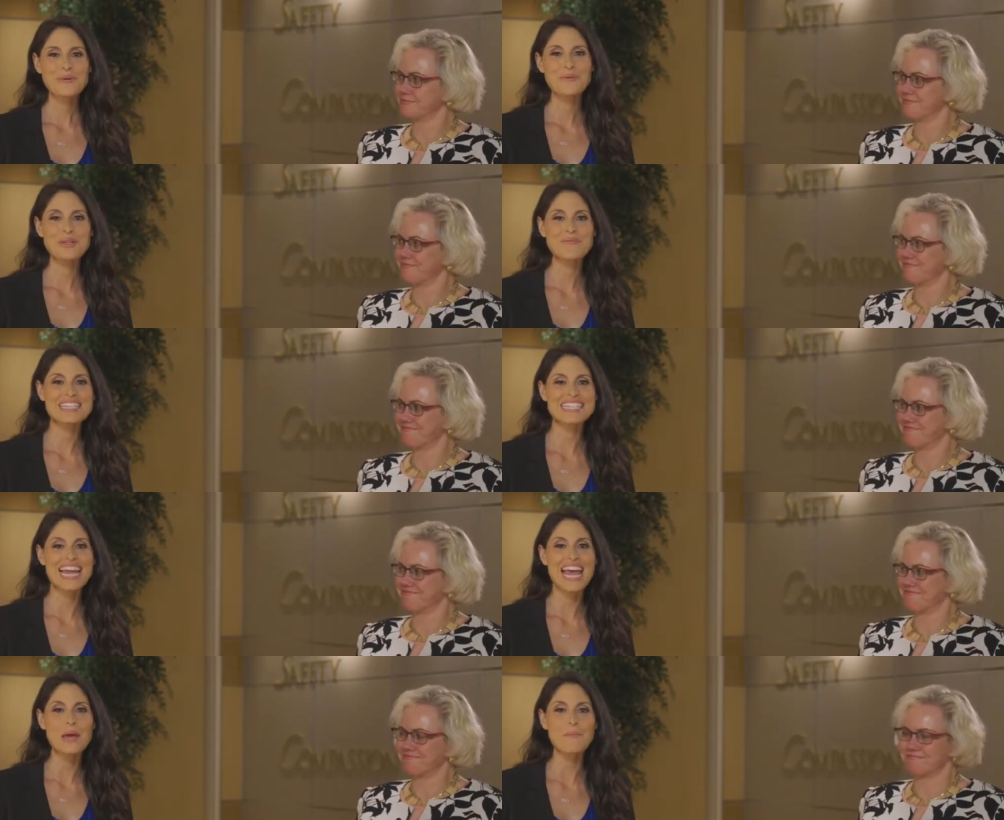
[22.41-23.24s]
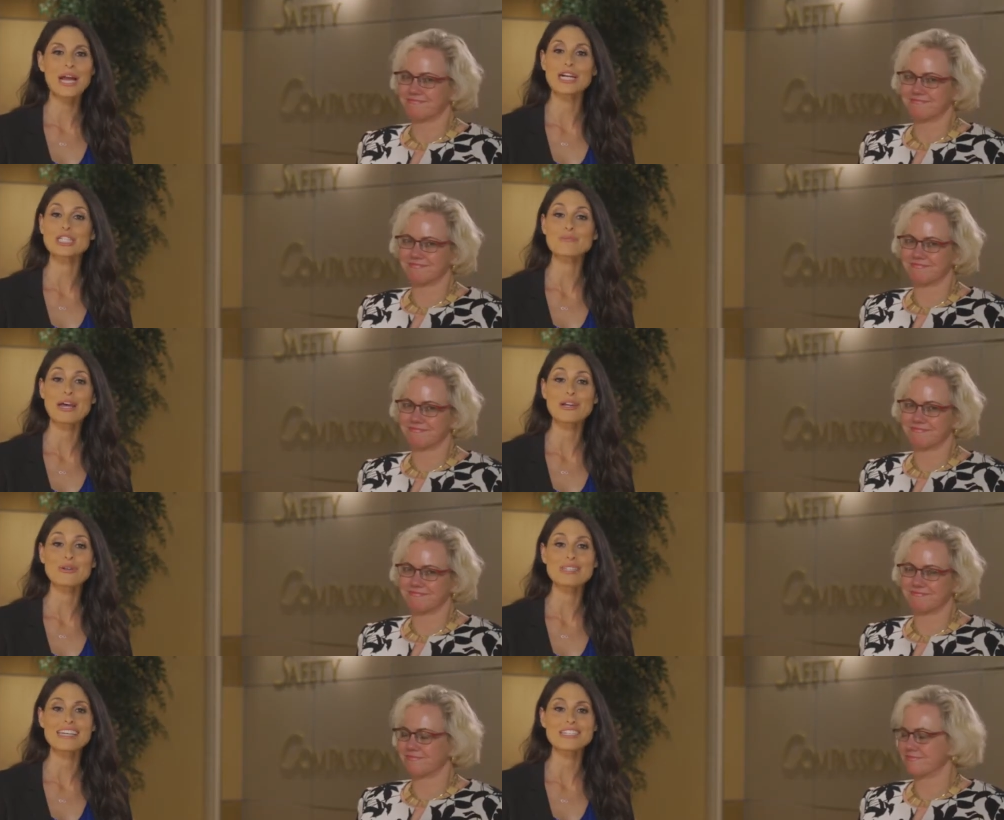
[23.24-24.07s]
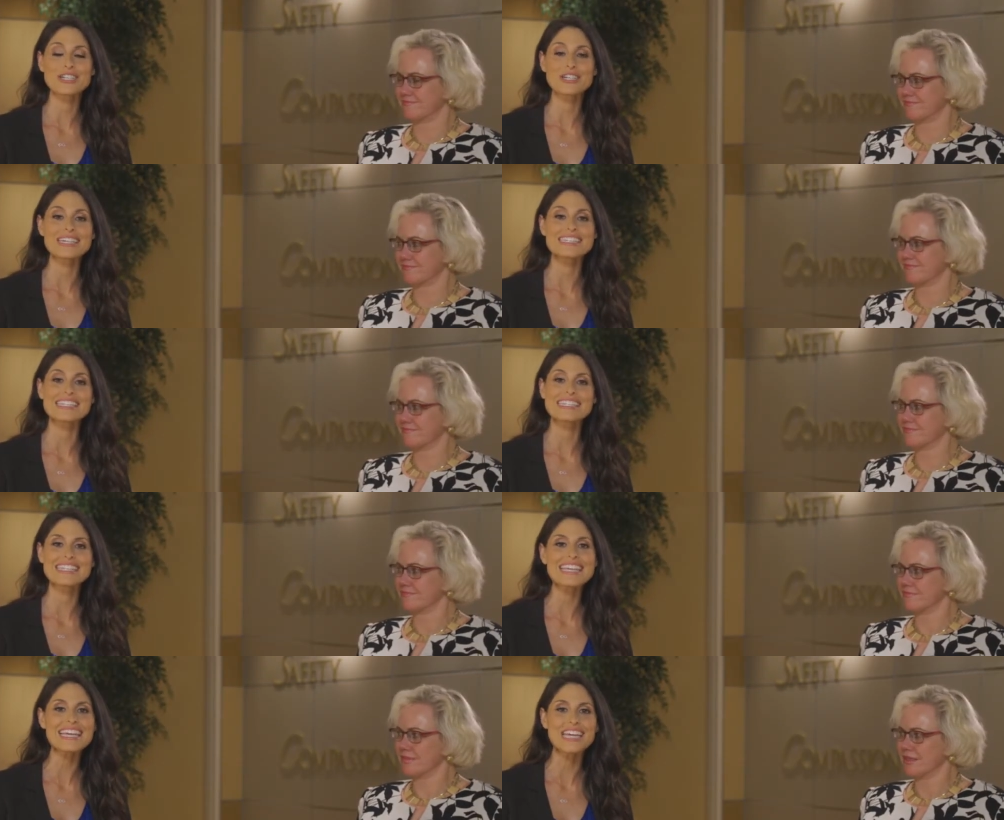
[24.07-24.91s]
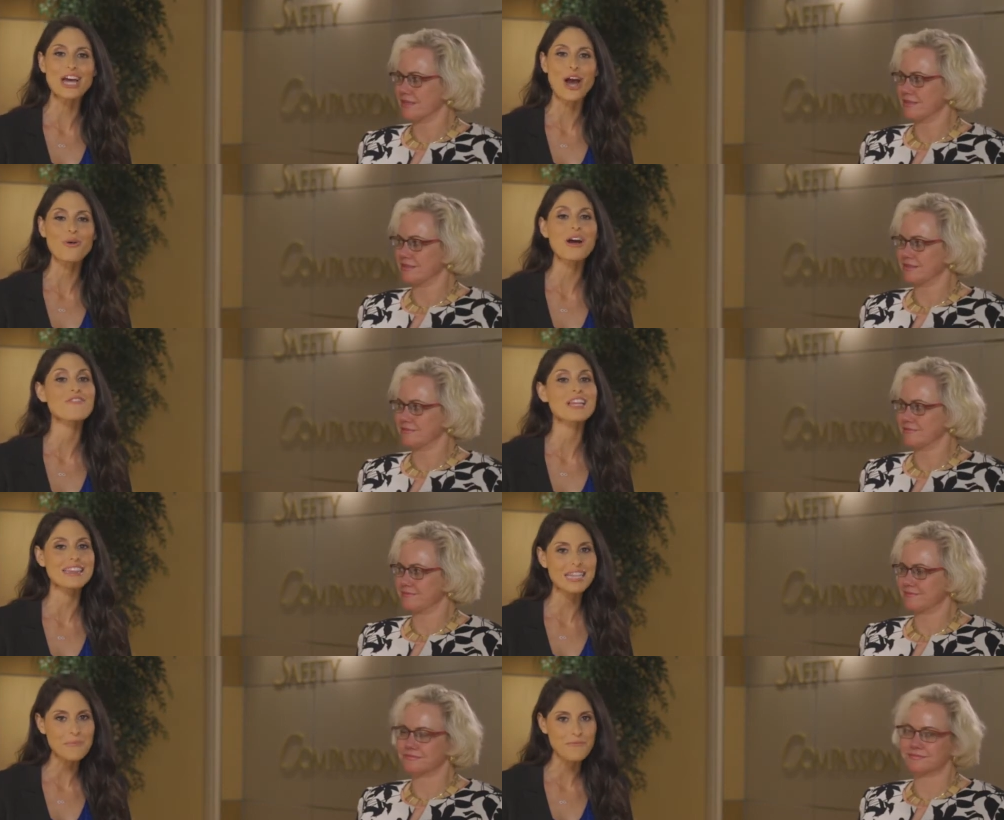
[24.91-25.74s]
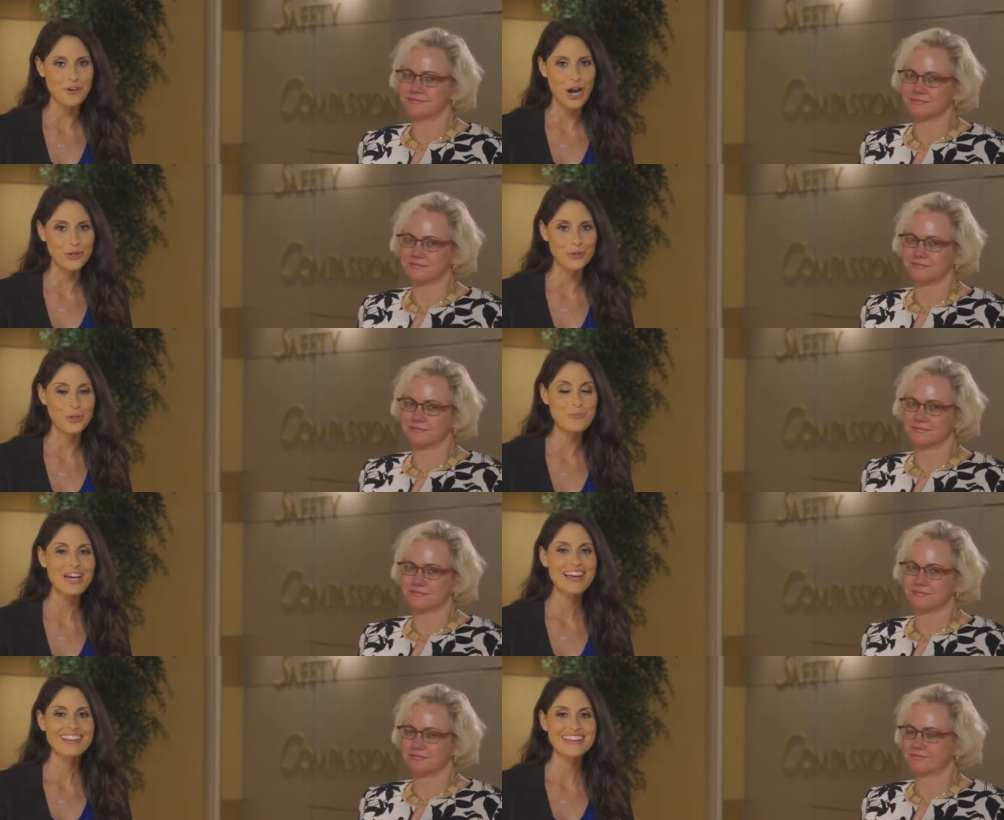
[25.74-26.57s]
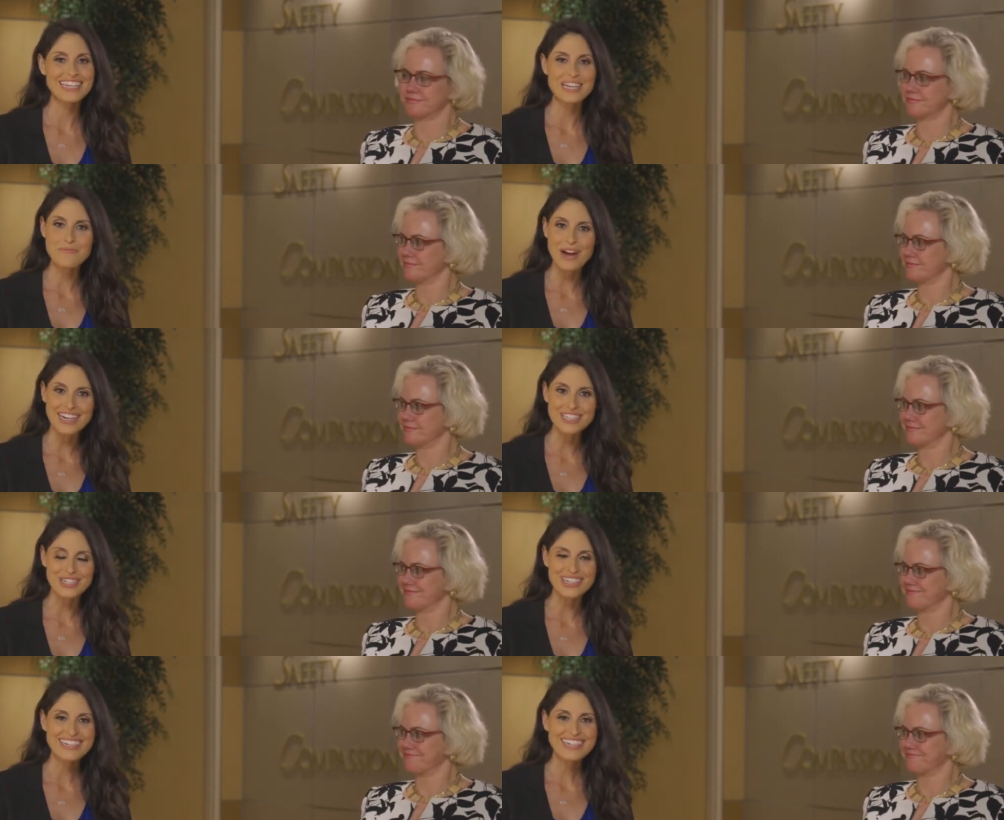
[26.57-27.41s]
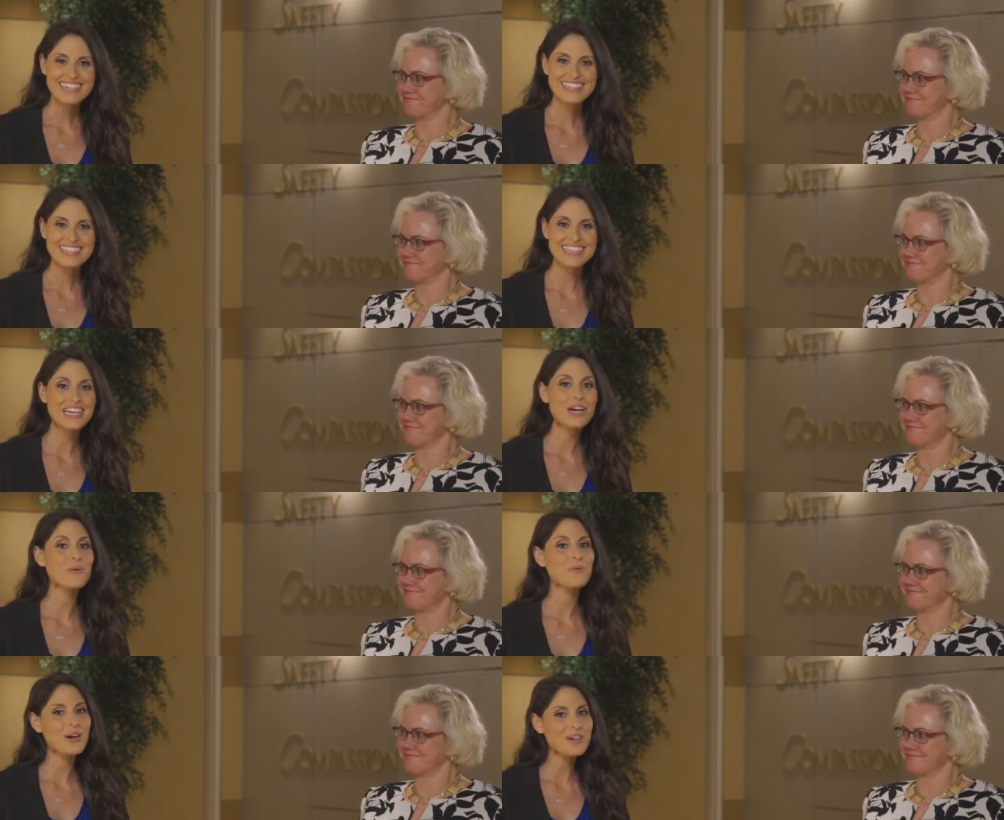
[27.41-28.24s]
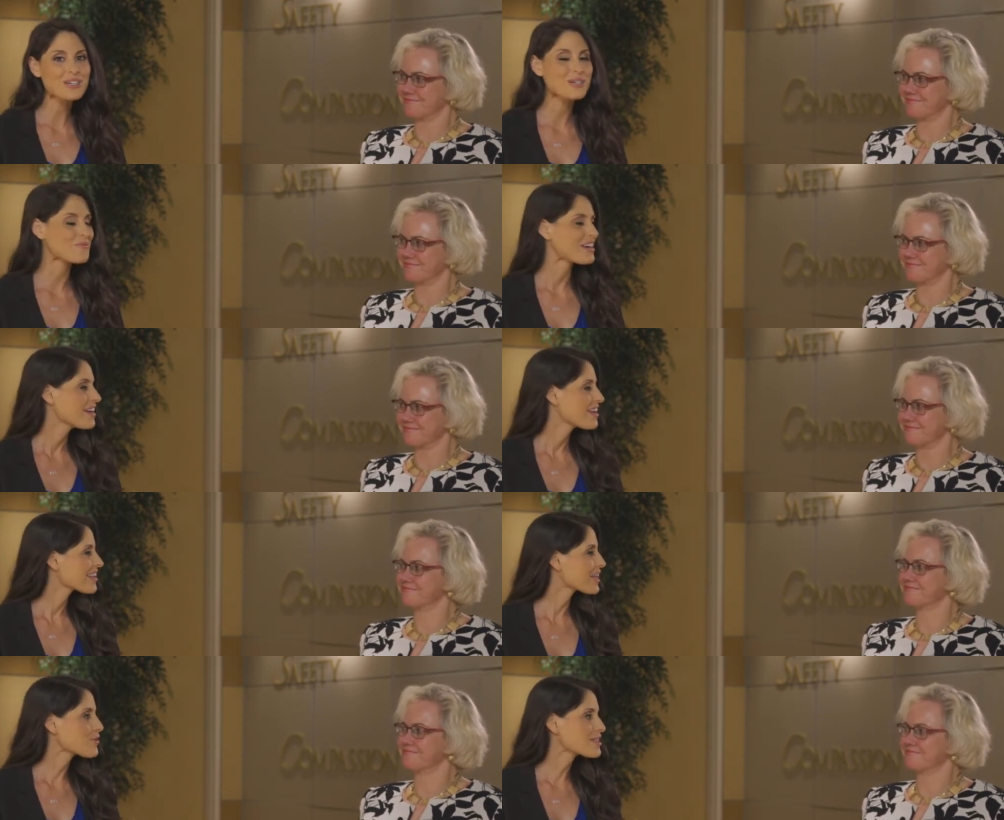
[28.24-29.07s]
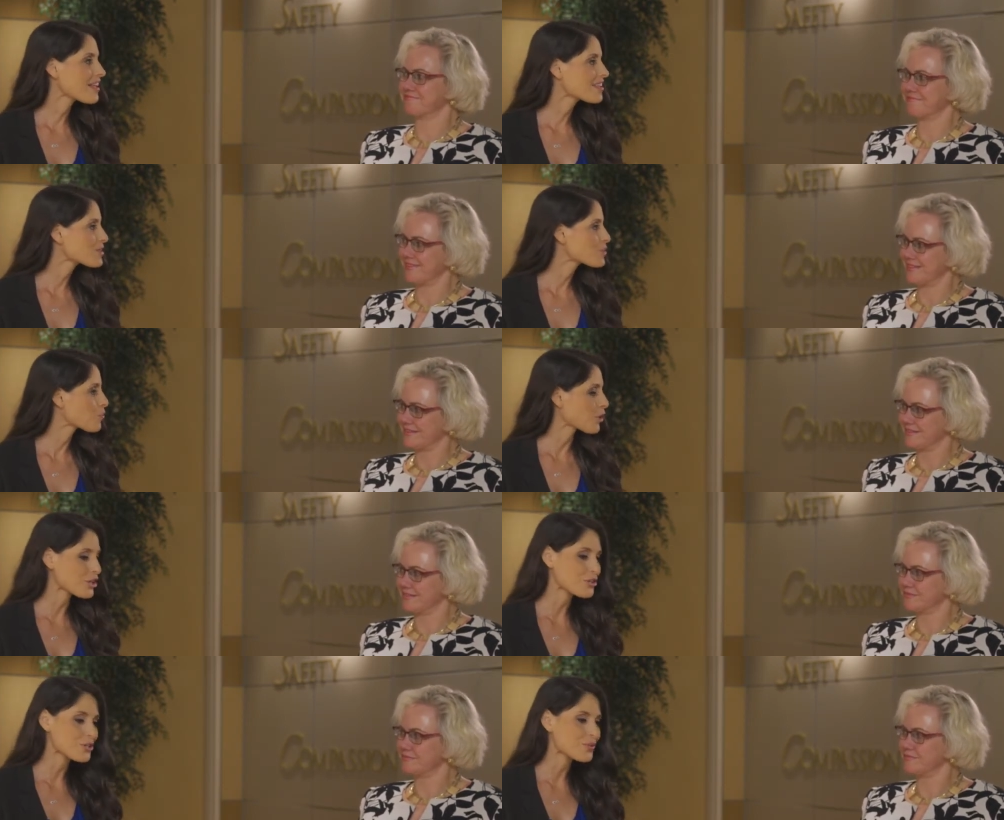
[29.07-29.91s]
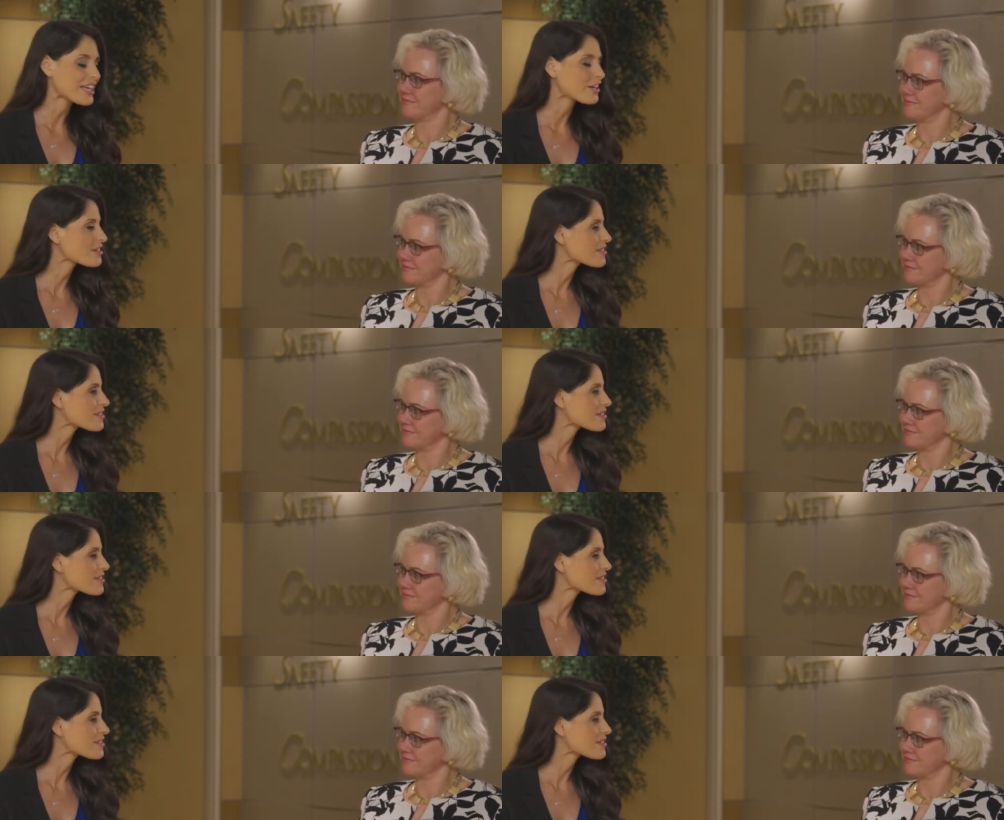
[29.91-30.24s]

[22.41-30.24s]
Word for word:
Speaker 1: With me today at Parrish Medical Center is the CEO of the Leapfrog Group, Leah Binder. Leah, welcome. Can you tell us what you're doing here in